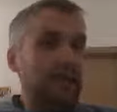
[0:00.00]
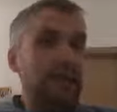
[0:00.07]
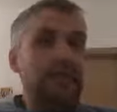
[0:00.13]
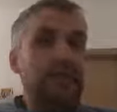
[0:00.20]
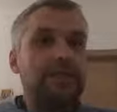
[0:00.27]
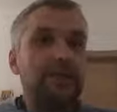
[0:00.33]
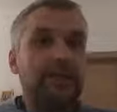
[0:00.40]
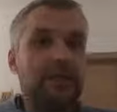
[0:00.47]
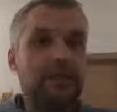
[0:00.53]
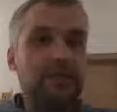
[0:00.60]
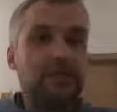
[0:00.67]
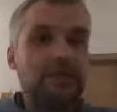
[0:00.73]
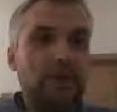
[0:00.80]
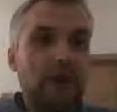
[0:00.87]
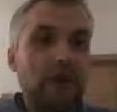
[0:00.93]

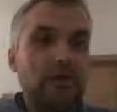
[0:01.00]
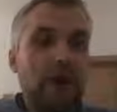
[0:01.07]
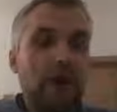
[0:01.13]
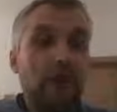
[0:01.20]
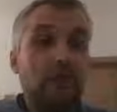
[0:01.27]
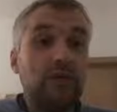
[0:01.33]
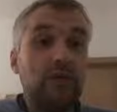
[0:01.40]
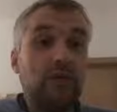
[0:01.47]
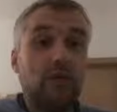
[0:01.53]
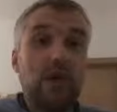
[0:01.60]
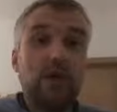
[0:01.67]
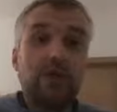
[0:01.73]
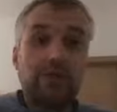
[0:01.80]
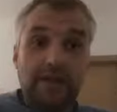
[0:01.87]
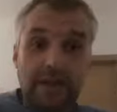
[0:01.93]
mistiness around the
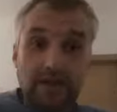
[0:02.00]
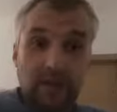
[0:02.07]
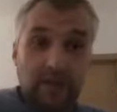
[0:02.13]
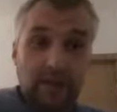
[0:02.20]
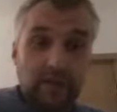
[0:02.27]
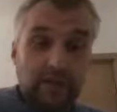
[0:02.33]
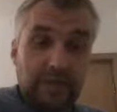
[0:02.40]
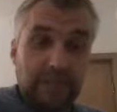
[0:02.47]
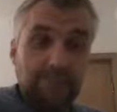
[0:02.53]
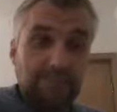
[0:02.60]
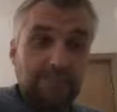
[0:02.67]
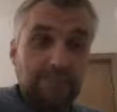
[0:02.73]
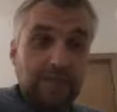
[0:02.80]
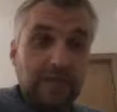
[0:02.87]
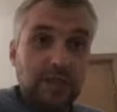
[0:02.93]
word leadership,
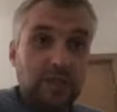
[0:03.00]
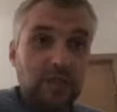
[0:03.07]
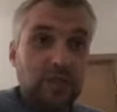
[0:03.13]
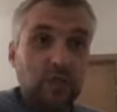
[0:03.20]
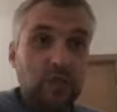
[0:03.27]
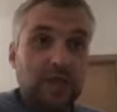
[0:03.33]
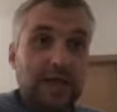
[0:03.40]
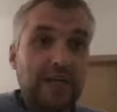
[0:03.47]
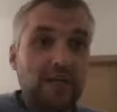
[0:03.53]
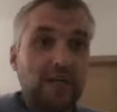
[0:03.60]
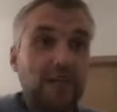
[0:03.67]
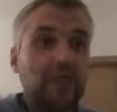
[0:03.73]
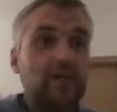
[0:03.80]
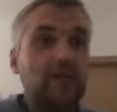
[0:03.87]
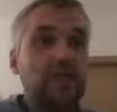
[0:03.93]
to
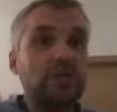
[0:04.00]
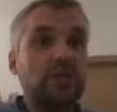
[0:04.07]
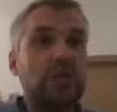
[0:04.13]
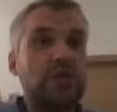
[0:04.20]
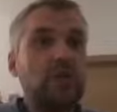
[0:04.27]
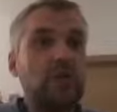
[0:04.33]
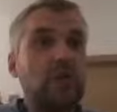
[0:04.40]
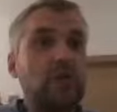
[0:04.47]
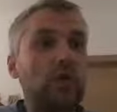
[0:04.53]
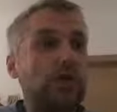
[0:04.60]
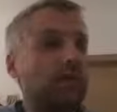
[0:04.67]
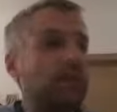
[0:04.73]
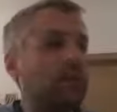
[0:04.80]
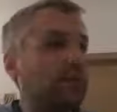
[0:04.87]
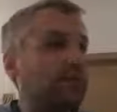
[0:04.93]
actually demonstrate you
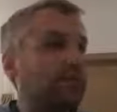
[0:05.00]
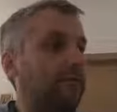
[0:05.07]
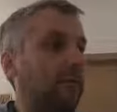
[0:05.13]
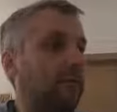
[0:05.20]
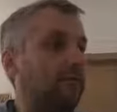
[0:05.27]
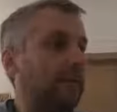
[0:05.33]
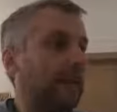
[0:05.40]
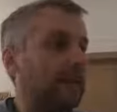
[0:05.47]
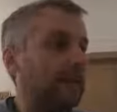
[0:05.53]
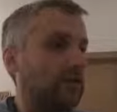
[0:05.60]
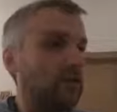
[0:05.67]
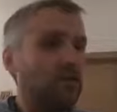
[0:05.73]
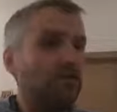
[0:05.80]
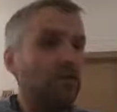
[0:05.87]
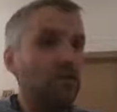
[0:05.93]
through the 4
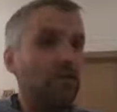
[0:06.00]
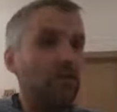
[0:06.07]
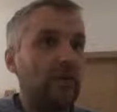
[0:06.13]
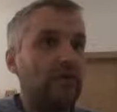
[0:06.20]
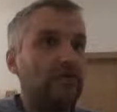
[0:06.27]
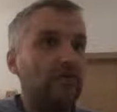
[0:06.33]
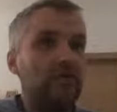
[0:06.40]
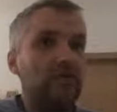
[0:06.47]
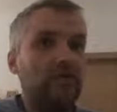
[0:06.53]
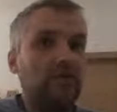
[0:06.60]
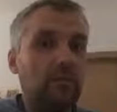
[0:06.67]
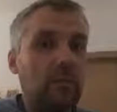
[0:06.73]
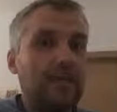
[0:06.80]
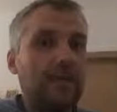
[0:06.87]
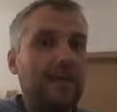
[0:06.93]
factors, 4 things from the
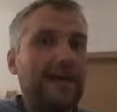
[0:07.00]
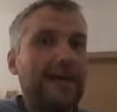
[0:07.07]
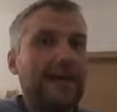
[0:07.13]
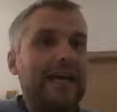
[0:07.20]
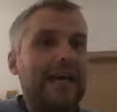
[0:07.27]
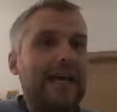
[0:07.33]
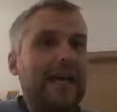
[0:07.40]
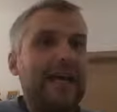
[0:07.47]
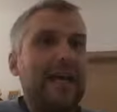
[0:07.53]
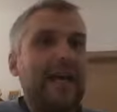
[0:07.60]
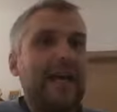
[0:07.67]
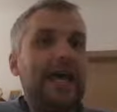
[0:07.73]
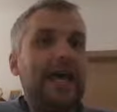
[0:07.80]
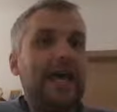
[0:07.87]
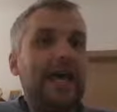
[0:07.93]
book,
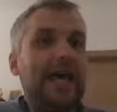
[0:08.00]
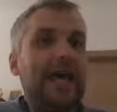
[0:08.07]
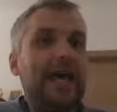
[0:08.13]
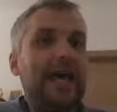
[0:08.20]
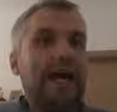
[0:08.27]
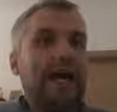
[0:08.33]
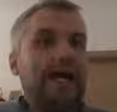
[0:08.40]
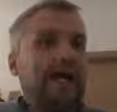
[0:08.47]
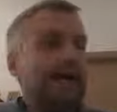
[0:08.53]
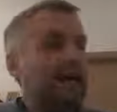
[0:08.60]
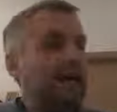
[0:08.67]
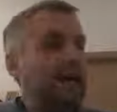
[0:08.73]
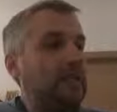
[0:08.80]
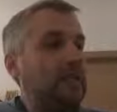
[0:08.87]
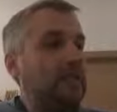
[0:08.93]

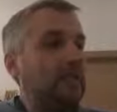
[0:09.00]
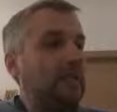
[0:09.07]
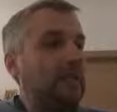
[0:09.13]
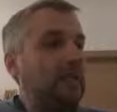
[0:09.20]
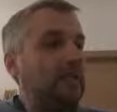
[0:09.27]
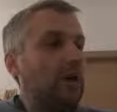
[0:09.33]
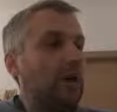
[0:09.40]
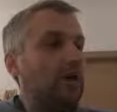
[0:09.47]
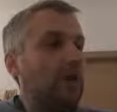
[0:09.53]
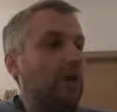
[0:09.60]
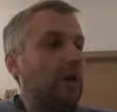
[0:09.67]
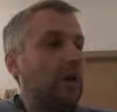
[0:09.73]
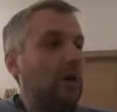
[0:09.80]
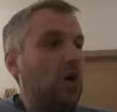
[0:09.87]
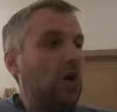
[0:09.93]
and talking about
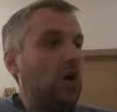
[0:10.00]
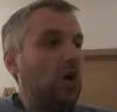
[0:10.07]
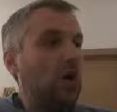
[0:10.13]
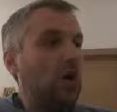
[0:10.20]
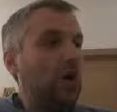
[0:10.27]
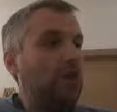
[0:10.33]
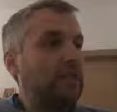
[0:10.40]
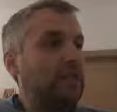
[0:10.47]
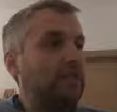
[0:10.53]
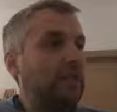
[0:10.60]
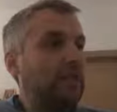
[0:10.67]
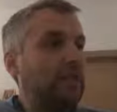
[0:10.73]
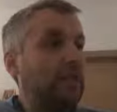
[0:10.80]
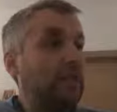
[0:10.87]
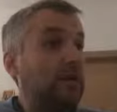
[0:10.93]
how a
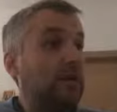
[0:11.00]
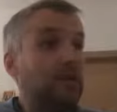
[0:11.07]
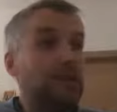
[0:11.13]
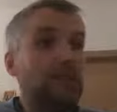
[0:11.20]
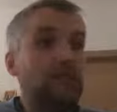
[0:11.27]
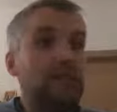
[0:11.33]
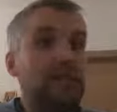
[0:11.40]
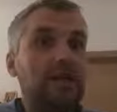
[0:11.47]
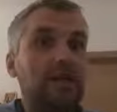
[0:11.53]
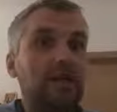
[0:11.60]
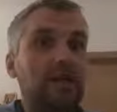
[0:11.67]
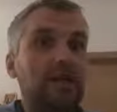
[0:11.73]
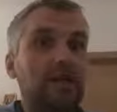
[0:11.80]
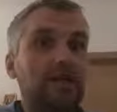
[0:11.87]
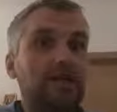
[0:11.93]
street cleaner can be a
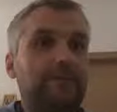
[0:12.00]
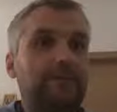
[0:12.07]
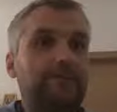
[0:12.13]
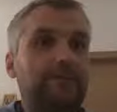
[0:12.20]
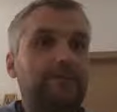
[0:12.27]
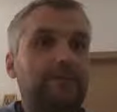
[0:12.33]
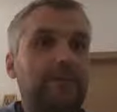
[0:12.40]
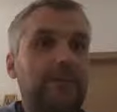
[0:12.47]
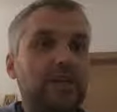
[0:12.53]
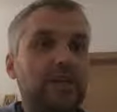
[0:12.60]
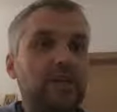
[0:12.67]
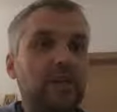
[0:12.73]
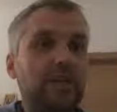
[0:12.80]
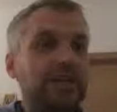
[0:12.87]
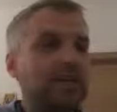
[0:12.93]
leader.
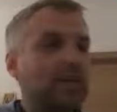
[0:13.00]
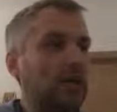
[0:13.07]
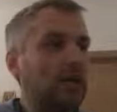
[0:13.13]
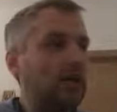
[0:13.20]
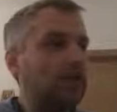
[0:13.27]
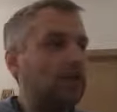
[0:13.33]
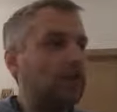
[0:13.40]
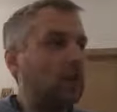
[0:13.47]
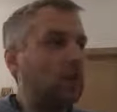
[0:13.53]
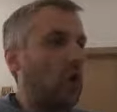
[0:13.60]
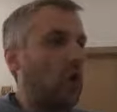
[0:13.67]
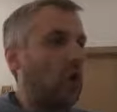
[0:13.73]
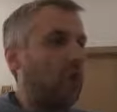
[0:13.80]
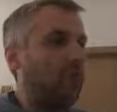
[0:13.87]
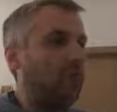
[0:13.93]
So let's go through
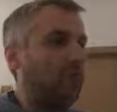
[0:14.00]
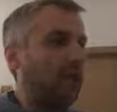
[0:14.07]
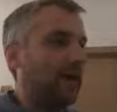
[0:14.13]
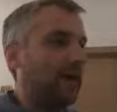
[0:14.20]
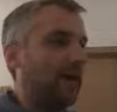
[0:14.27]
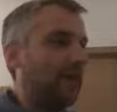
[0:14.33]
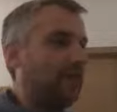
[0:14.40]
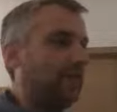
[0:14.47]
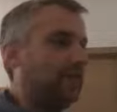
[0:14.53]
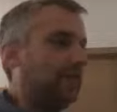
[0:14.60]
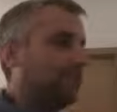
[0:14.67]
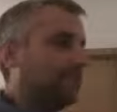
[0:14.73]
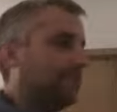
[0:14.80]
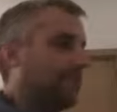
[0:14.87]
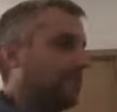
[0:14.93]
all of them.
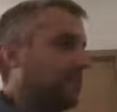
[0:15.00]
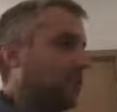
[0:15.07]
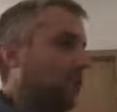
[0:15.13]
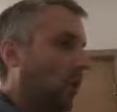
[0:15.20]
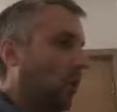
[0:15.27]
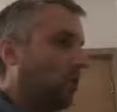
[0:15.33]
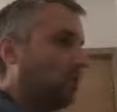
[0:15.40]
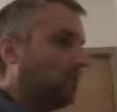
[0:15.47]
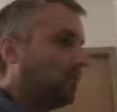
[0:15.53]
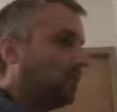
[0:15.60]
So,